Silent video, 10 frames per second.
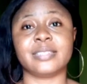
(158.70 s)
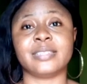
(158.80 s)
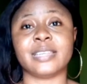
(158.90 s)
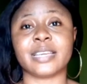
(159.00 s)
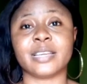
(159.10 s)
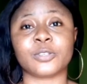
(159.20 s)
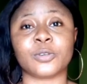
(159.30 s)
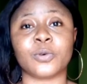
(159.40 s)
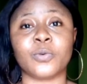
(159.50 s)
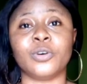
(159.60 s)
Taking
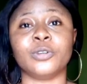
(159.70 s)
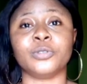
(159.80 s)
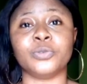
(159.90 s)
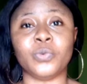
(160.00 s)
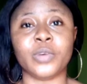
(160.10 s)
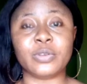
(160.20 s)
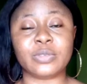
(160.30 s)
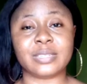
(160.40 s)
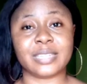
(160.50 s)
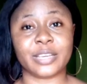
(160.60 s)
someone the way
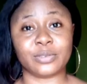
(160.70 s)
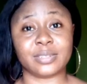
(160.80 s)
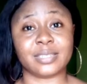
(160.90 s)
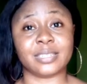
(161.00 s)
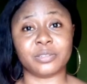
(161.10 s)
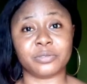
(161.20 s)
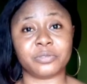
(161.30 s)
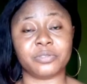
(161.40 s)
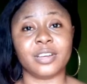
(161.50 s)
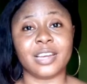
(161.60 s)
you take
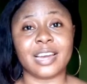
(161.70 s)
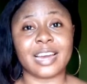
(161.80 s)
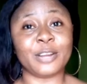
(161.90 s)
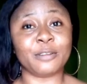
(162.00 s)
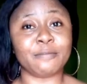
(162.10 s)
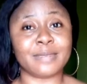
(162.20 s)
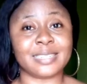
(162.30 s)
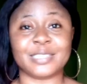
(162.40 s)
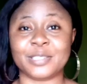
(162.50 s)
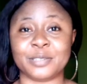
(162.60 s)
yourself. I love
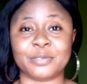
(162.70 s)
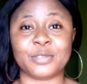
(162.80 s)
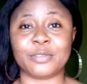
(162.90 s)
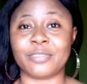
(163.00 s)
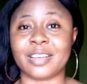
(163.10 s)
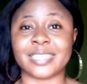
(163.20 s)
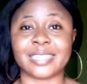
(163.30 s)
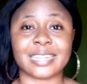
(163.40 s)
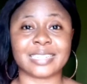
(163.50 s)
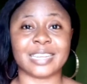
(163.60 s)
myself. So if I
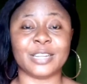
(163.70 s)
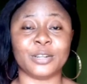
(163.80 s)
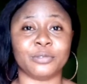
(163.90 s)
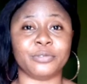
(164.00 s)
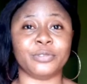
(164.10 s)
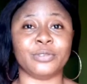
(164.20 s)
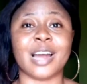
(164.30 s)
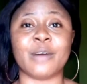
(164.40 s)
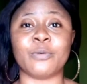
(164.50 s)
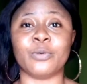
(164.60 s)
say that I love you,
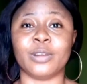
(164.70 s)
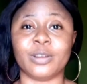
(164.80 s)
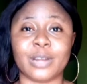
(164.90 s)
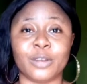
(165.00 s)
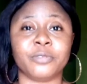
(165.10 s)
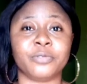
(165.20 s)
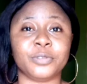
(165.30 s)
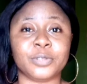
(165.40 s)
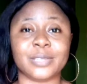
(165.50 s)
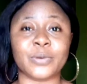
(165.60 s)
I will love
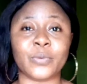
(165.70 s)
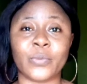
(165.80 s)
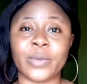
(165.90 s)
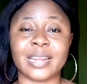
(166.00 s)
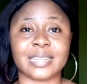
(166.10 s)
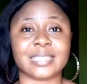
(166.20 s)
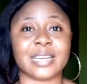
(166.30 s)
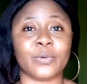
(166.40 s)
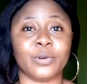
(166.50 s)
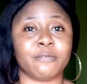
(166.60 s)
you the same way that
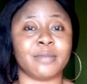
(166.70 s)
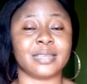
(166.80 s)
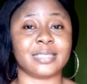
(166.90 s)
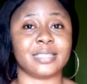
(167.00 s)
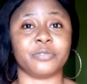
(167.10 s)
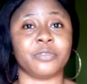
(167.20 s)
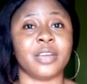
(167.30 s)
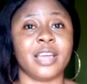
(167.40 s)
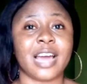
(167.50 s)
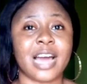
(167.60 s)
I will love myself.
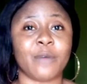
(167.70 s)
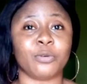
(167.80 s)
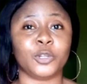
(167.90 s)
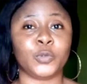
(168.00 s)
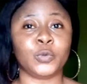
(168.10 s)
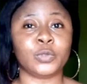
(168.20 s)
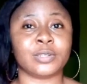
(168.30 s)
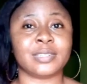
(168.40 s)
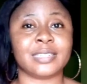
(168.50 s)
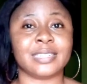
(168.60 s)
I will not do
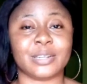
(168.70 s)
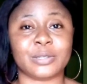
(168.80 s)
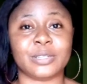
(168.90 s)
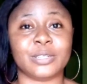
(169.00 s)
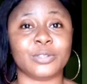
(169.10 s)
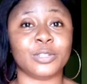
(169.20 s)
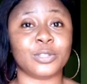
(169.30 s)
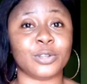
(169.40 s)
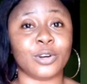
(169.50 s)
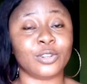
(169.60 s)
something that is going
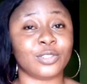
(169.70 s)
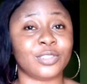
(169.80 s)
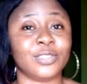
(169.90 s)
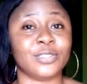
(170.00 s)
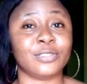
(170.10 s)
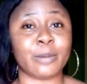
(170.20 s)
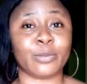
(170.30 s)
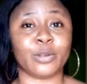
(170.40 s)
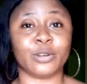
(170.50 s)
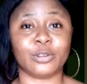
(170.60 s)
to hurt you.
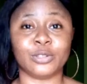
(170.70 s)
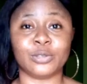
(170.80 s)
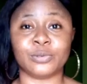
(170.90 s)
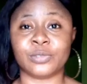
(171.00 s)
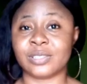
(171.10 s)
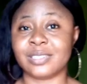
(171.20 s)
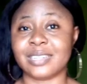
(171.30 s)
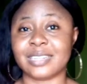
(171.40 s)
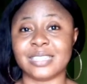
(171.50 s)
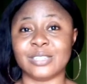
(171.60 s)
I'm not going to do something
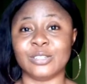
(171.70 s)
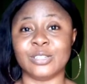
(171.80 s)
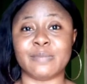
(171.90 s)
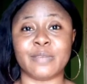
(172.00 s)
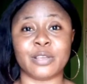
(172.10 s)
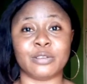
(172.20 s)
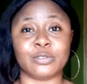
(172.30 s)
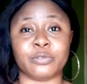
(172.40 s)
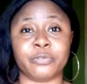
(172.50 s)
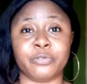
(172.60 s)
that is going to make you
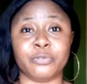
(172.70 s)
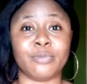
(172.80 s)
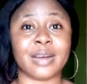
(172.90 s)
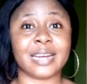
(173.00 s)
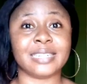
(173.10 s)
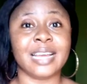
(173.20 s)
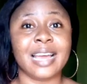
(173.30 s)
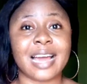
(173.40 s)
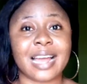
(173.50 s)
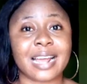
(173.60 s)
to feel bad.
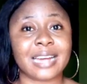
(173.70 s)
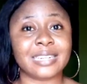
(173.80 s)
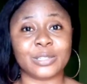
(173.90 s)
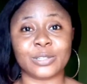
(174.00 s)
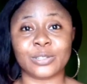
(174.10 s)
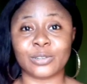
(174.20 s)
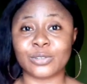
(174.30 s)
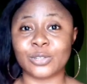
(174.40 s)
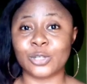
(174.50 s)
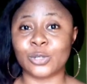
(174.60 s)
I can't
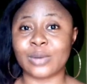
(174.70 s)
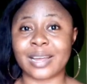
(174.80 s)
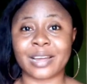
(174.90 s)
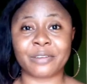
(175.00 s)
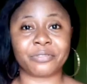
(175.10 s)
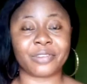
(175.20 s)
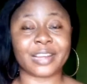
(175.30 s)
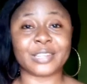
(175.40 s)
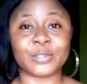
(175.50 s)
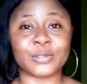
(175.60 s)
insult you. I can't
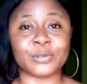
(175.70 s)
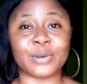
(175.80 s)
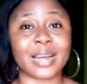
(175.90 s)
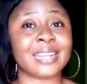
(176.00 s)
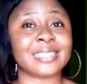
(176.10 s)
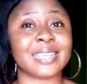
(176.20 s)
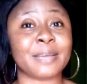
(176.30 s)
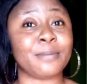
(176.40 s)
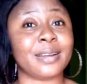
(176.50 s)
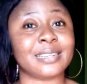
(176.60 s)
fight you. I can't
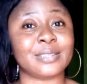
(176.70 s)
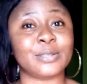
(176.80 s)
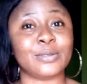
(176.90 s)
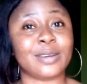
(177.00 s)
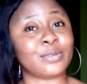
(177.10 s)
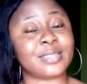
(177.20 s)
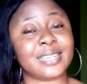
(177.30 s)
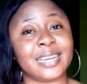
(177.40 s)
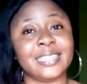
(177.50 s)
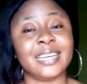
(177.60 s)
embarrass you
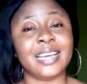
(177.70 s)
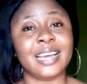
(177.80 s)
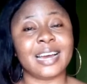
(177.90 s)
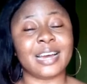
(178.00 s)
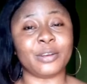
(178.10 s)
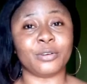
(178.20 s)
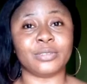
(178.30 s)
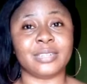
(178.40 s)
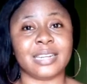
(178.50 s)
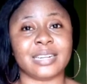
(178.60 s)
outside and
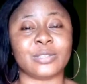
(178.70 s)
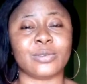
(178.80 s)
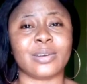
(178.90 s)
all that.